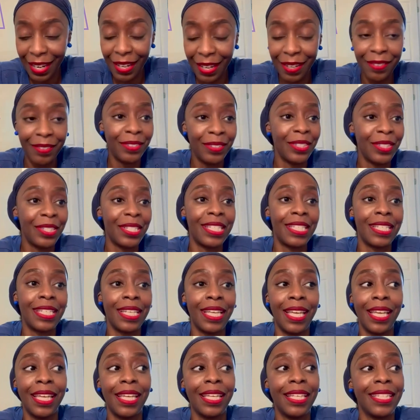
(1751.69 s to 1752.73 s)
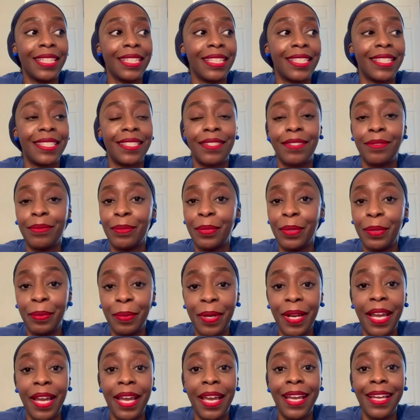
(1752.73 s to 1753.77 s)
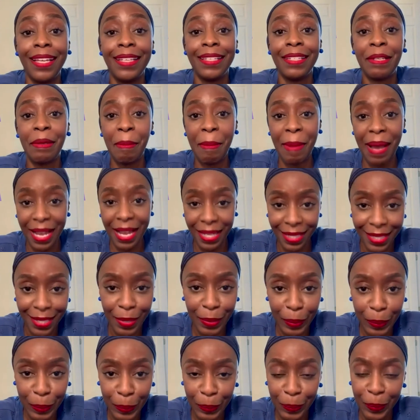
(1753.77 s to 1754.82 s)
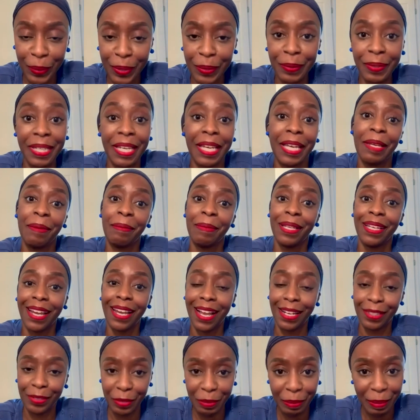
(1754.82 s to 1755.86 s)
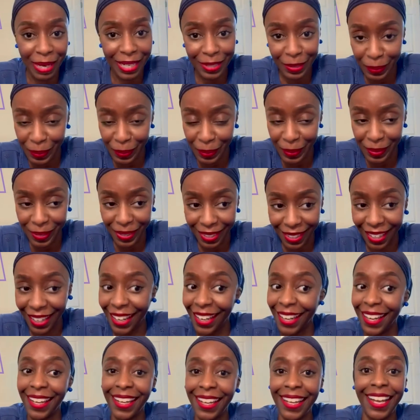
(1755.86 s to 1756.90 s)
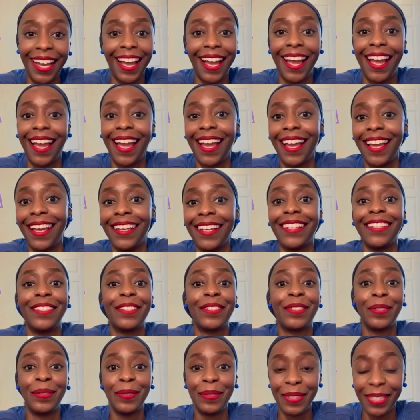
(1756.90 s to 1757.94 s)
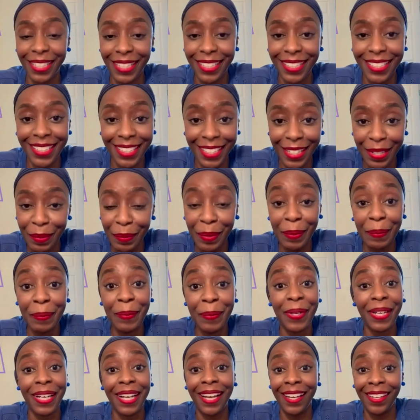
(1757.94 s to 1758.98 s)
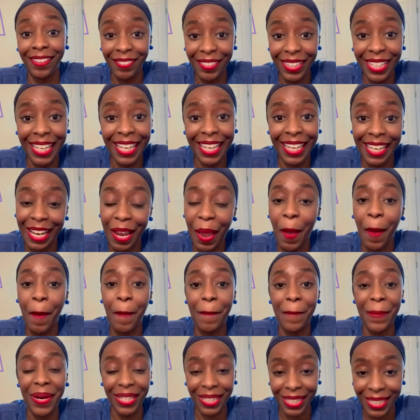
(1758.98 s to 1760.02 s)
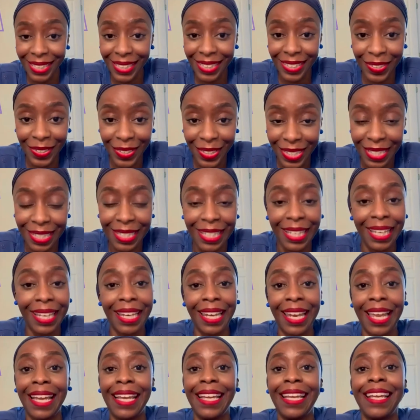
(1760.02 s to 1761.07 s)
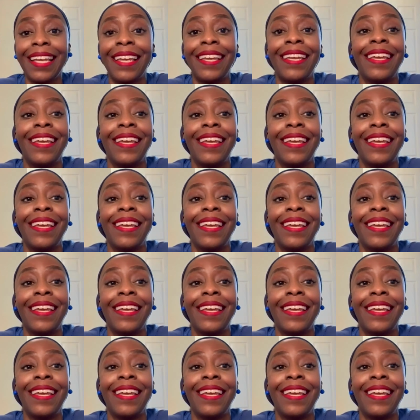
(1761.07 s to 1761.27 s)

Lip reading: Ever since we were at Damazo, when you came and knocked on my door and God showed us that we were covenant partners, like